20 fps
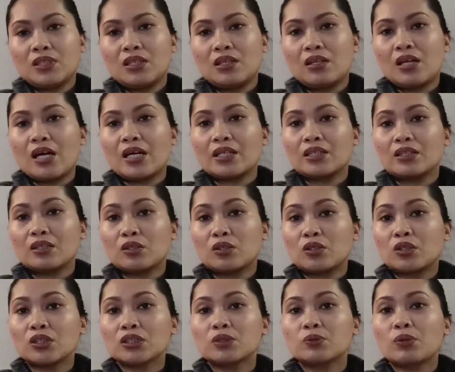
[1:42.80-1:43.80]
like the
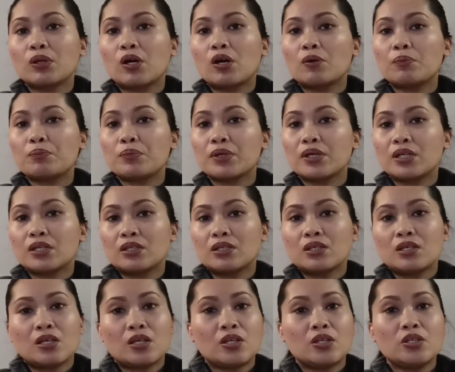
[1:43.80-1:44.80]
course will open
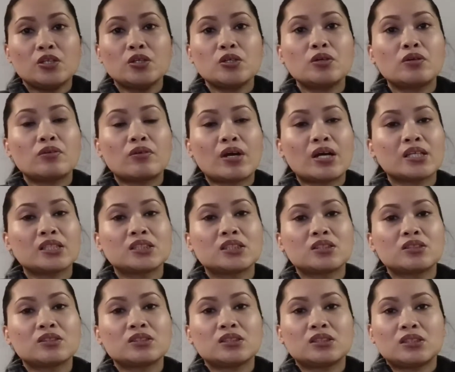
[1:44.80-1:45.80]
new
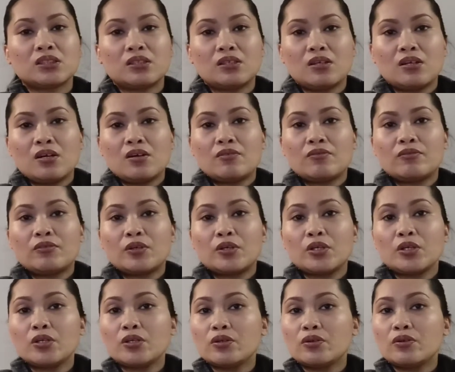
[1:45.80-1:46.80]
horizons for
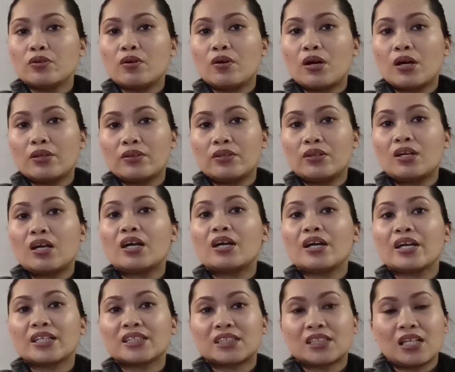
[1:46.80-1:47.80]
you and there are
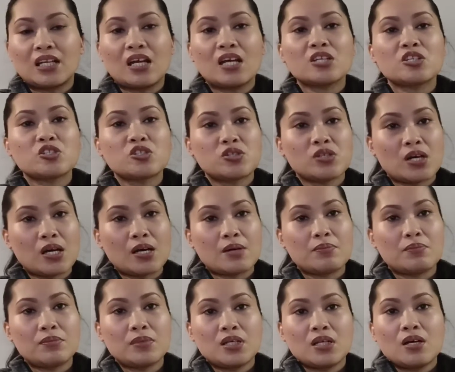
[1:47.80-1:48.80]
excellent
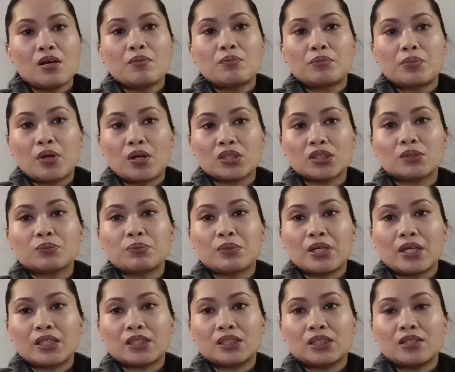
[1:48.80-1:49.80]
job
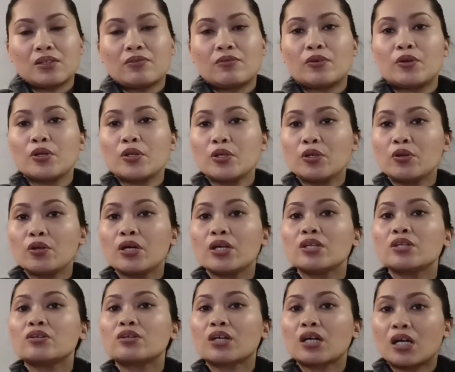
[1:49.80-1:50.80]
prospects for you in
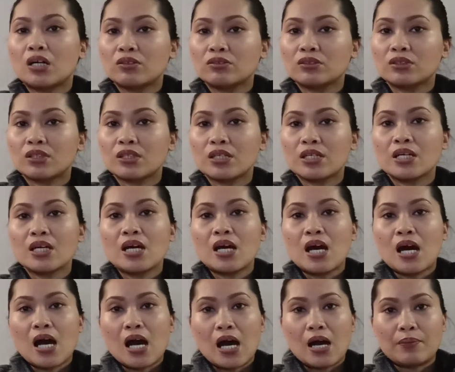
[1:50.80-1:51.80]
your country
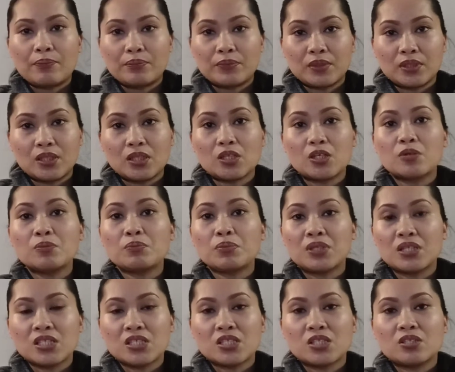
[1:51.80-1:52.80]
after
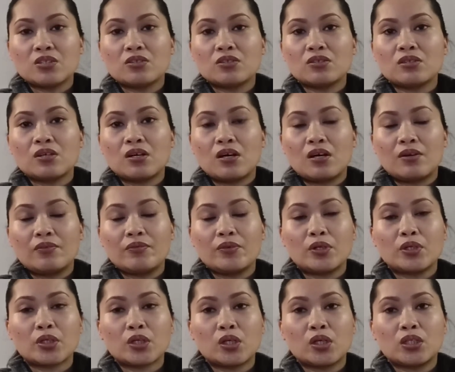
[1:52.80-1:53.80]
completion of your
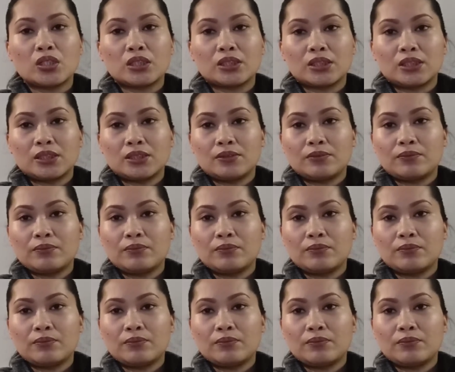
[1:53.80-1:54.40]
course.